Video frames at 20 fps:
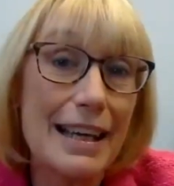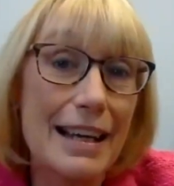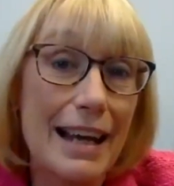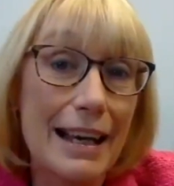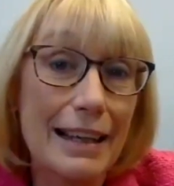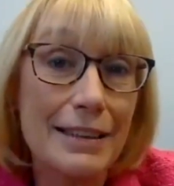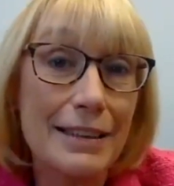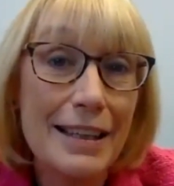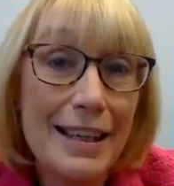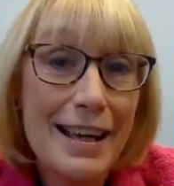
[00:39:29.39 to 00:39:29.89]
And
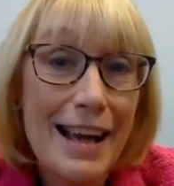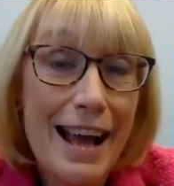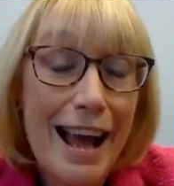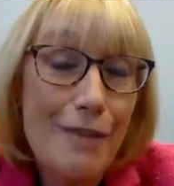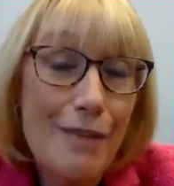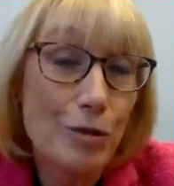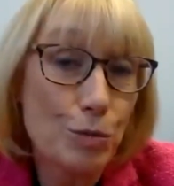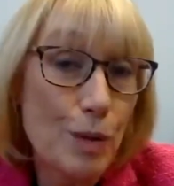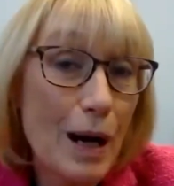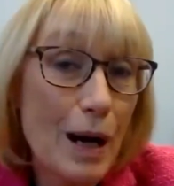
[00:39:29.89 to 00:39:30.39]
I
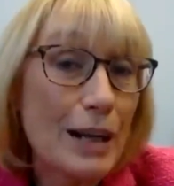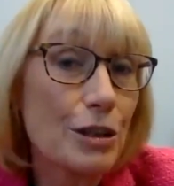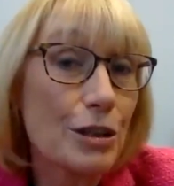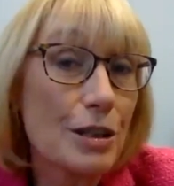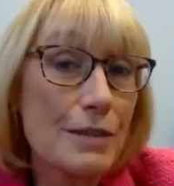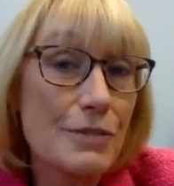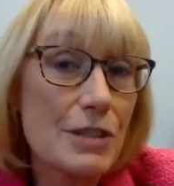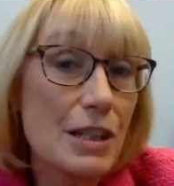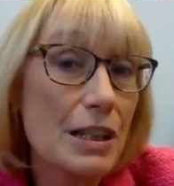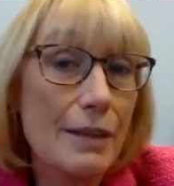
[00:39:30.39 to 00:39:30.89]
have a
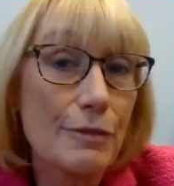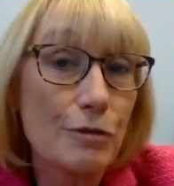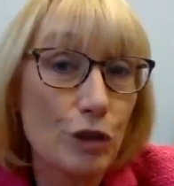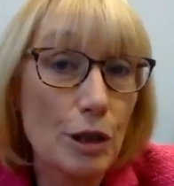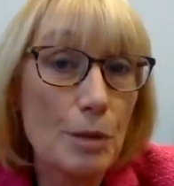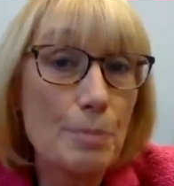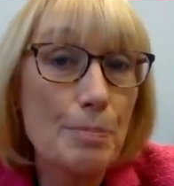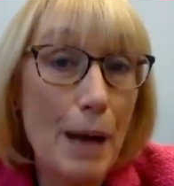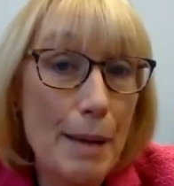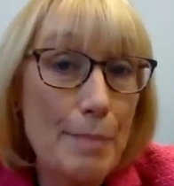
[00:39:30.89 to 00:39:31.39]
record of
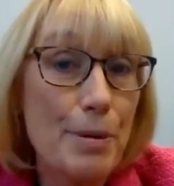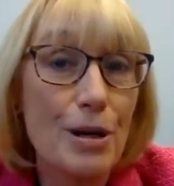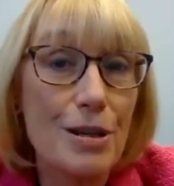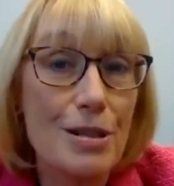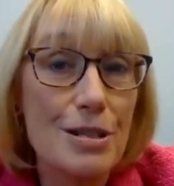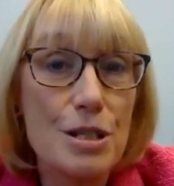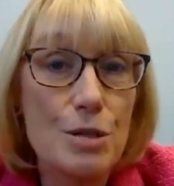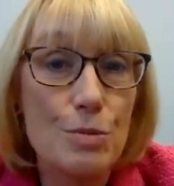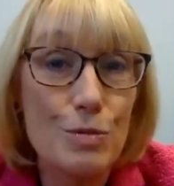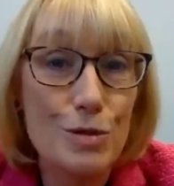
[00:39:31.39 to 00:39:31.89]
delivering
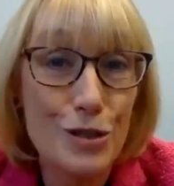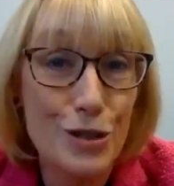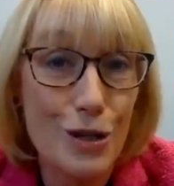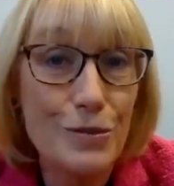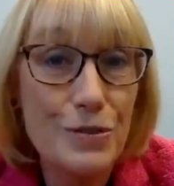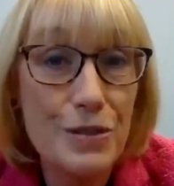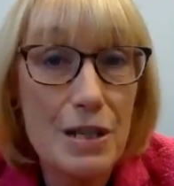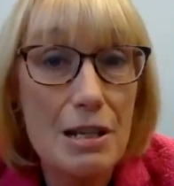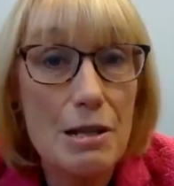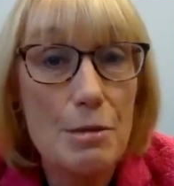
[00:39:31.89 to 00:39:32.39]
bipartisan
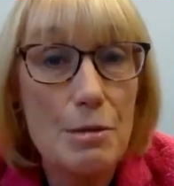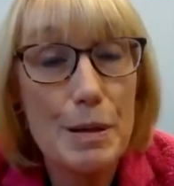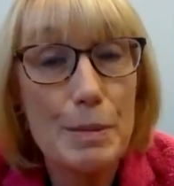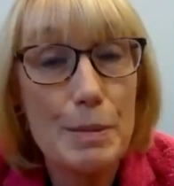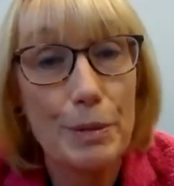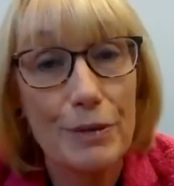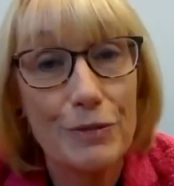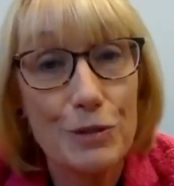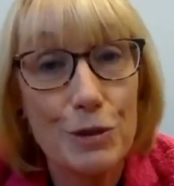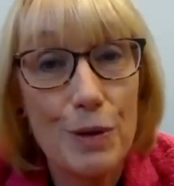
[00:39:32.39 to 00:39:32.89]
results to the
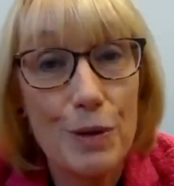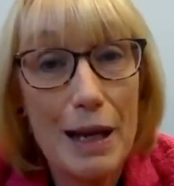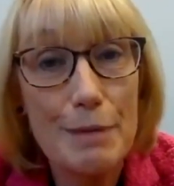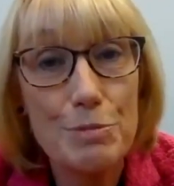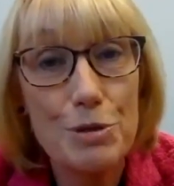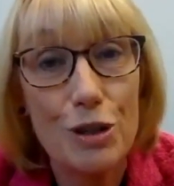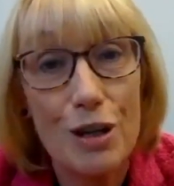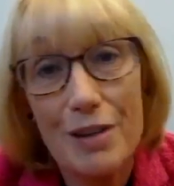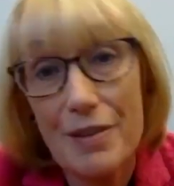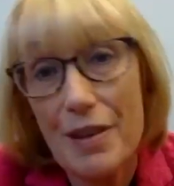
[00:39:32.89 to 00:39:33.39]
people of New
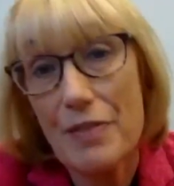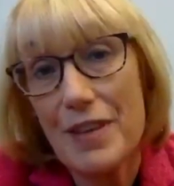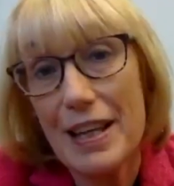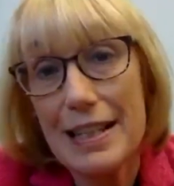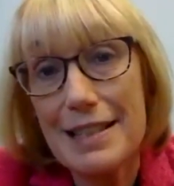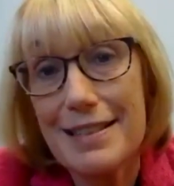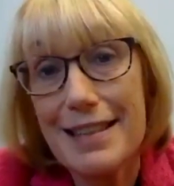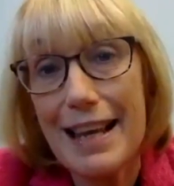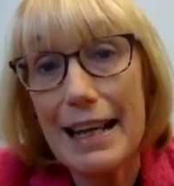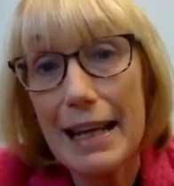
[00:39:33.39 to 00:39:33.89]
Hampshire on the
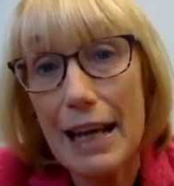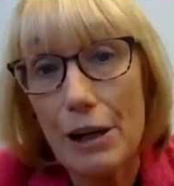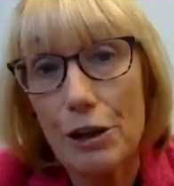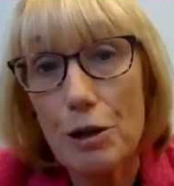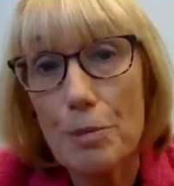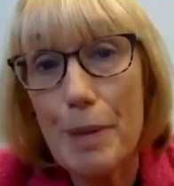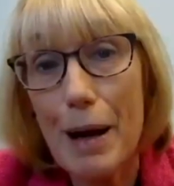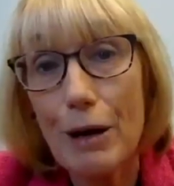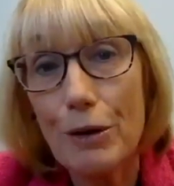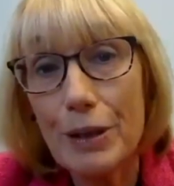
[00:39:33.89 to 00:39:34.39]
things they
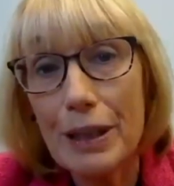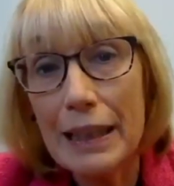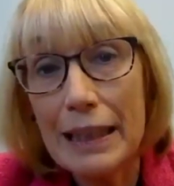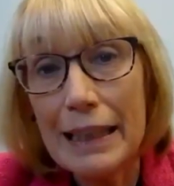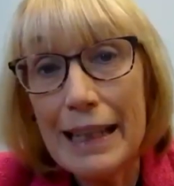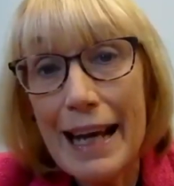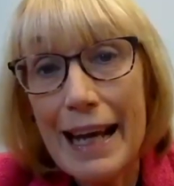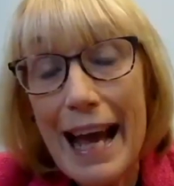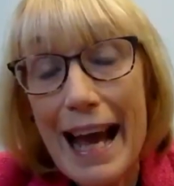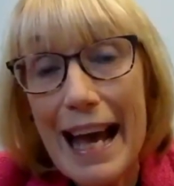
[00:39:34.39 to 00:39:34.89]
care about.
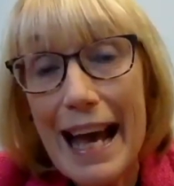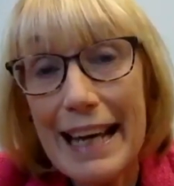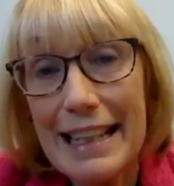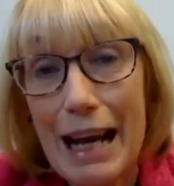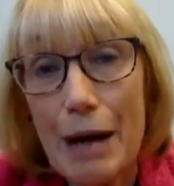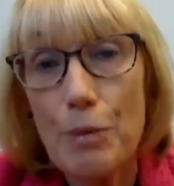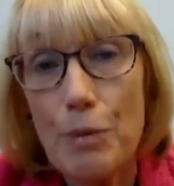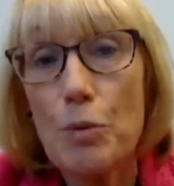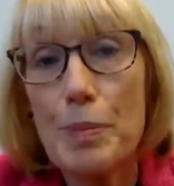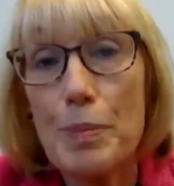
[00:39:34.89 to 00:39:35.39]
And
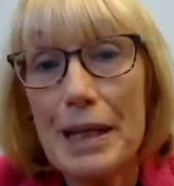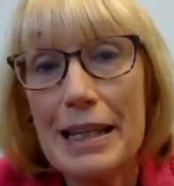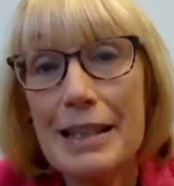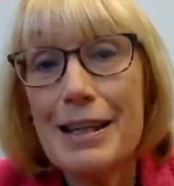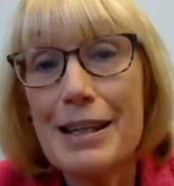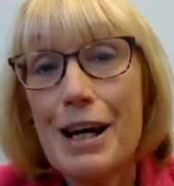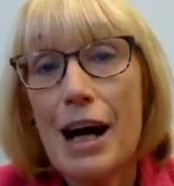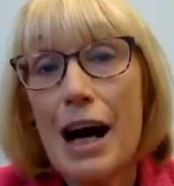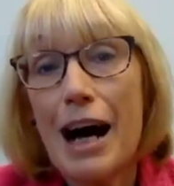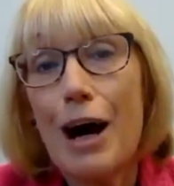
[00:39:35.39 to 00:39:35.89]
I will
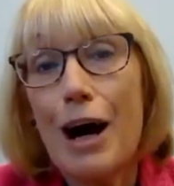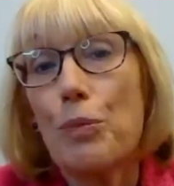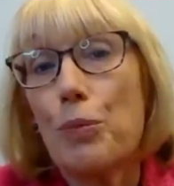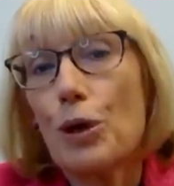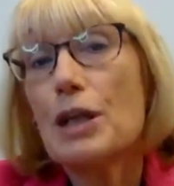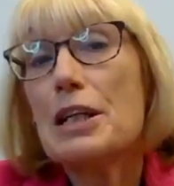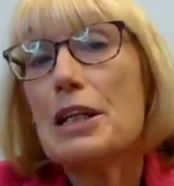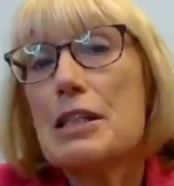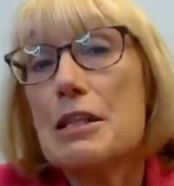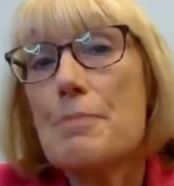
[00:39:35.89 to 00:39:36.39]
be
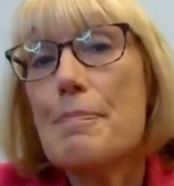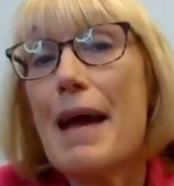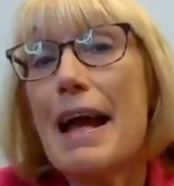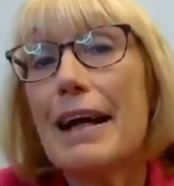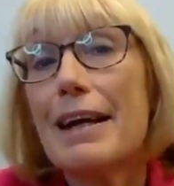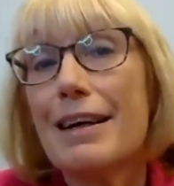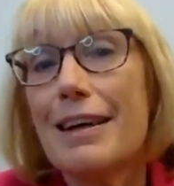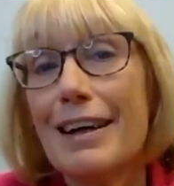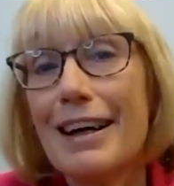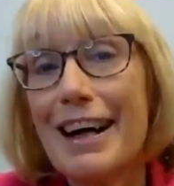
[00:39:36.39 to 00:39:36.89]
working to
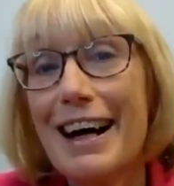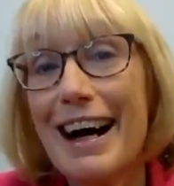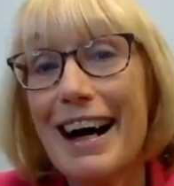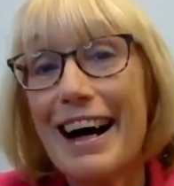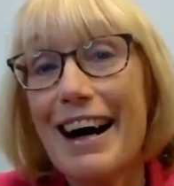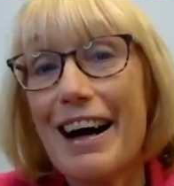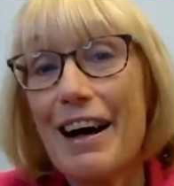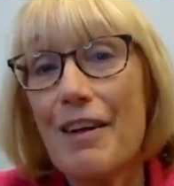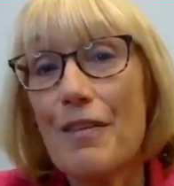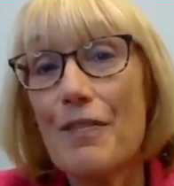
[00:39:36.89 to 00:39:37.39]
make
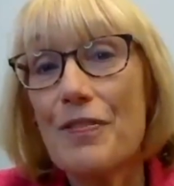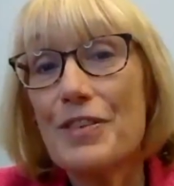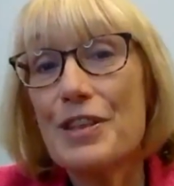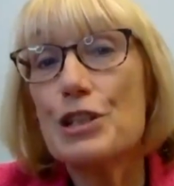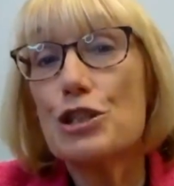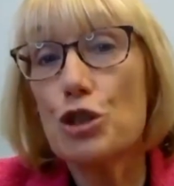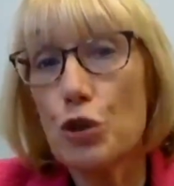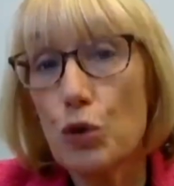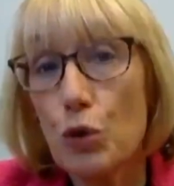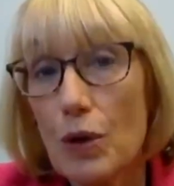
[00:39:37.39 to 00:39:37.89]

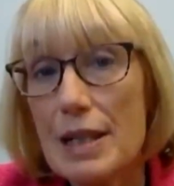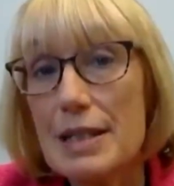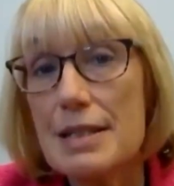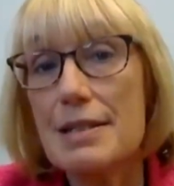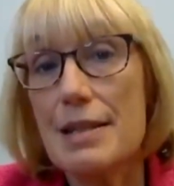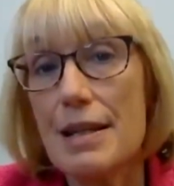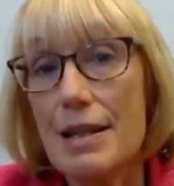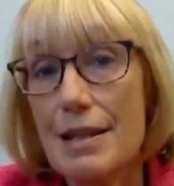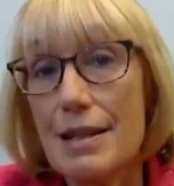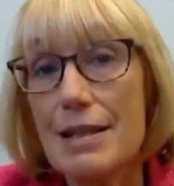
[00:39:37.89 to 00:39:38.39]
the
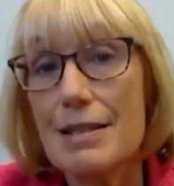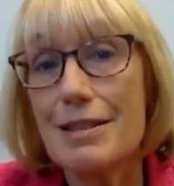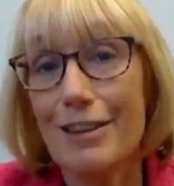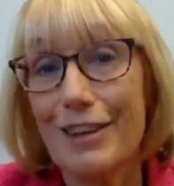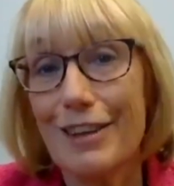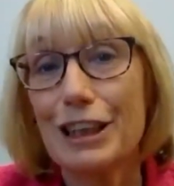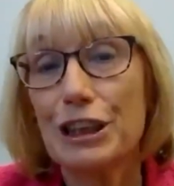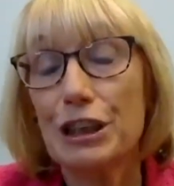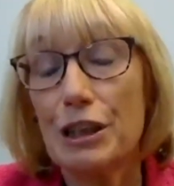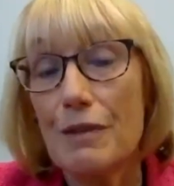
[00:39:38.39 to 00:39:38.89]
choice in this
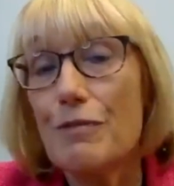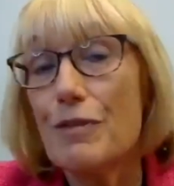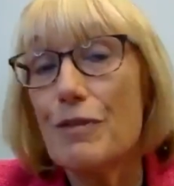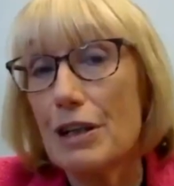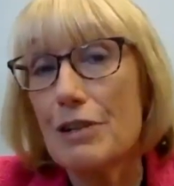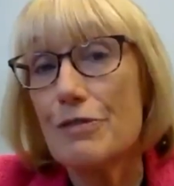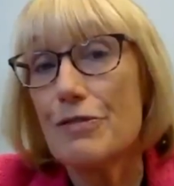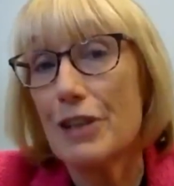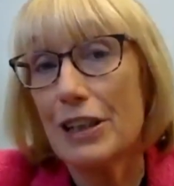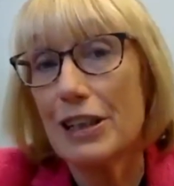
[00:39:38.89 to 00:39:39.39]
election
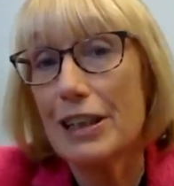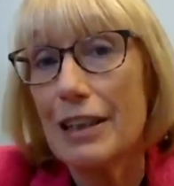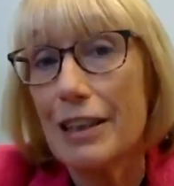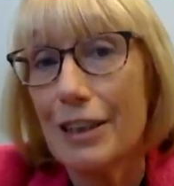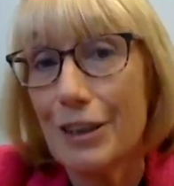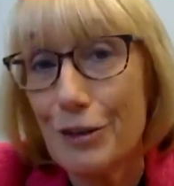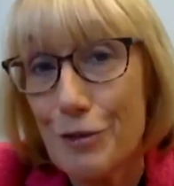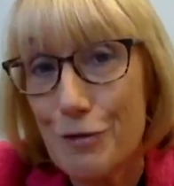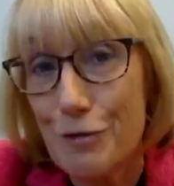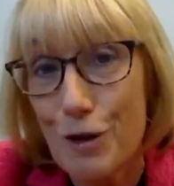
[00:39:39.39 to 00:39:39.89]
very, very
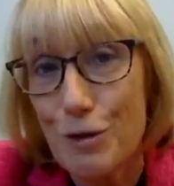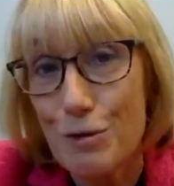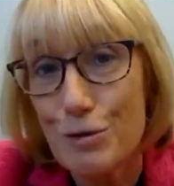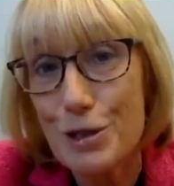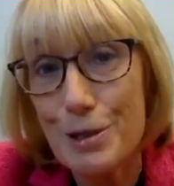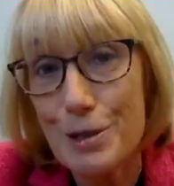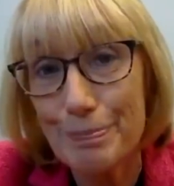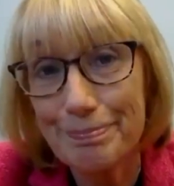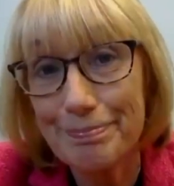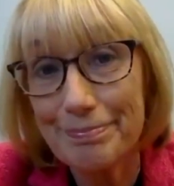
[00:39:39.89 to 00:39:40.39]
clear to
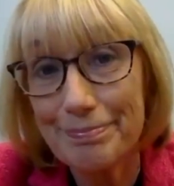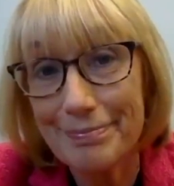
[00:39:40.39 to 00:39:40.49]
folks.